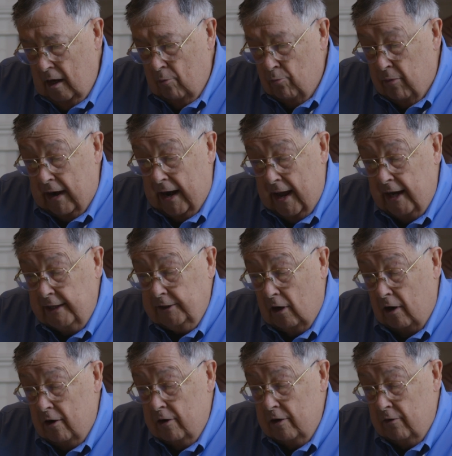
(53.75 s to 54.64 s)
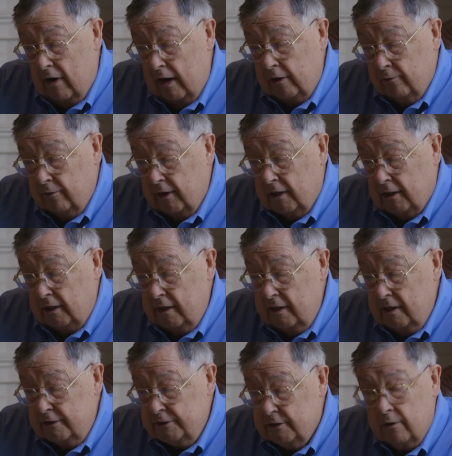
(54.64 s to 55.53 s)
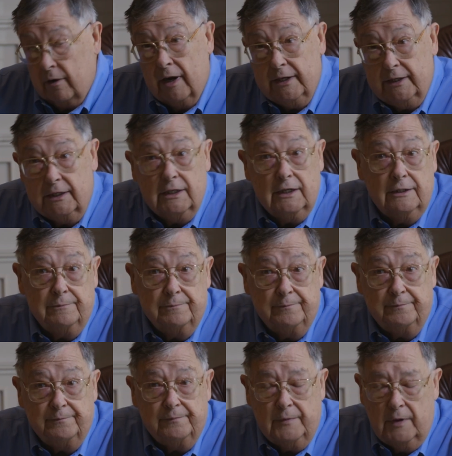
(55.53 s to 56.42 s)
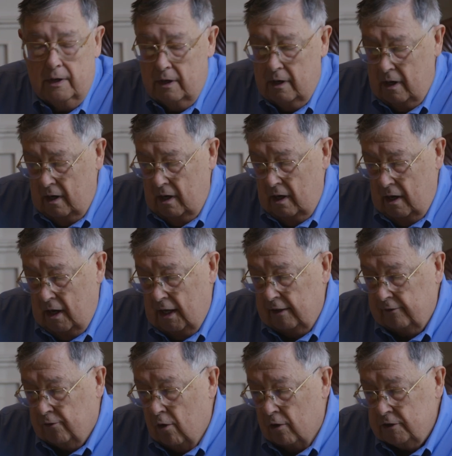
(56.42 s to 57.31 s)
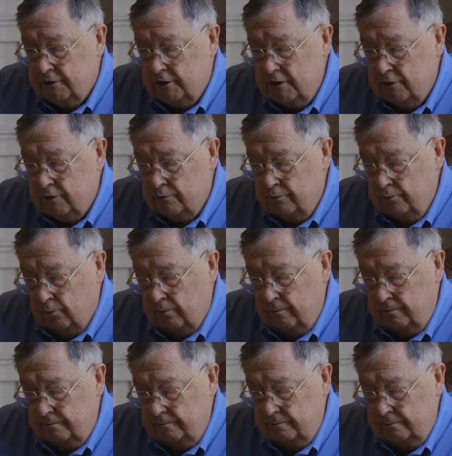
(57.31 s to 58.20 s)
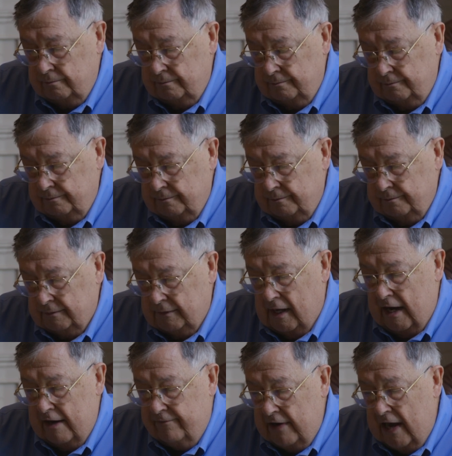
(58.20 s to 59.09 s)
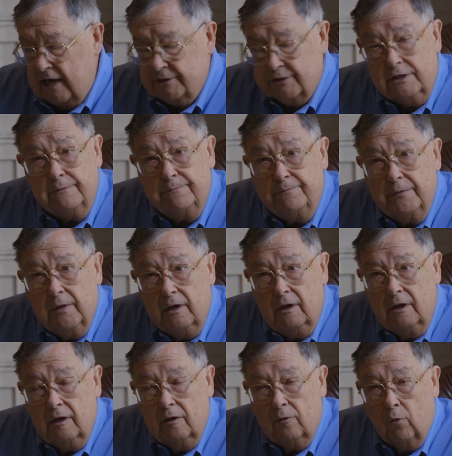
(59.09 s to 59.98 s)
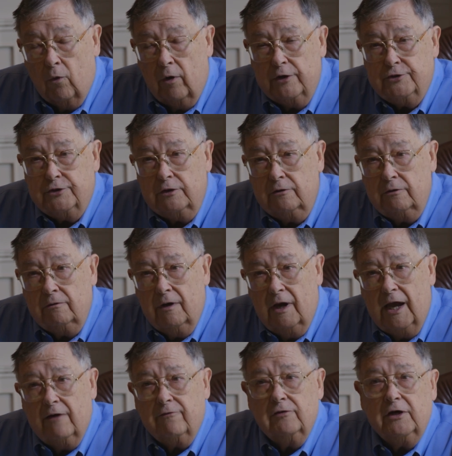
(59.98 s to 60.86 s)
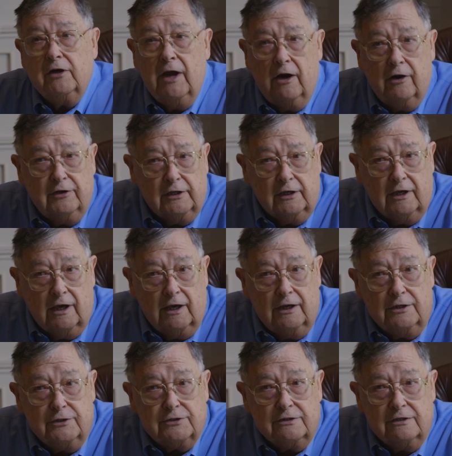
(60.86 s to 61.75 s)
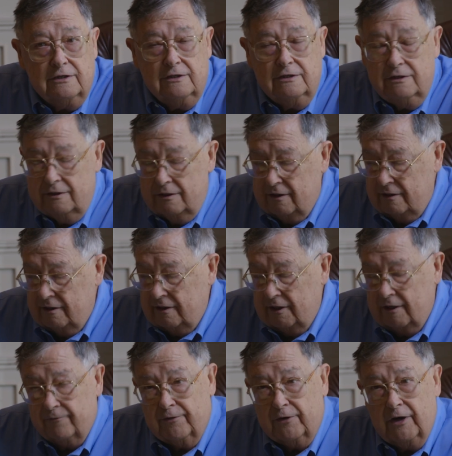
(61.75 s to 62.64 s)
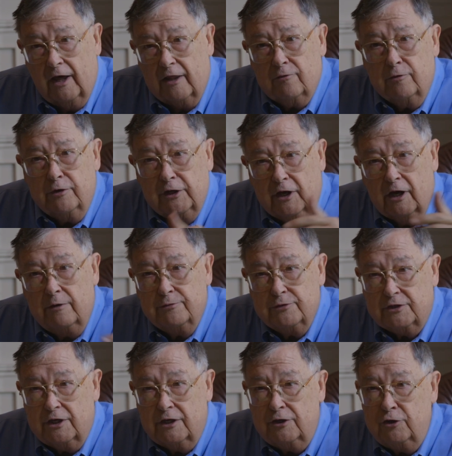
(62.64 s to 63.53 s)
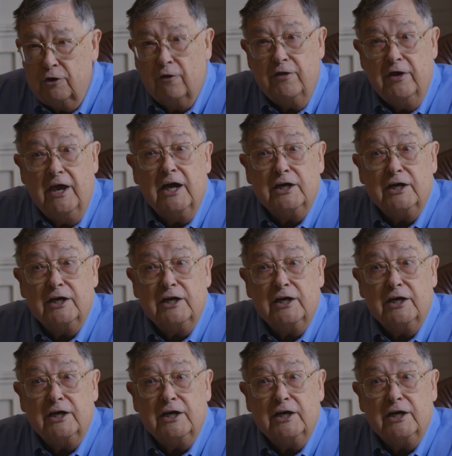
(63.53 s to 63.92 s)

But I had to learn right quickly, and so I did. And of course, as life has it, once you have a guarantee case, if another one comes in, you're the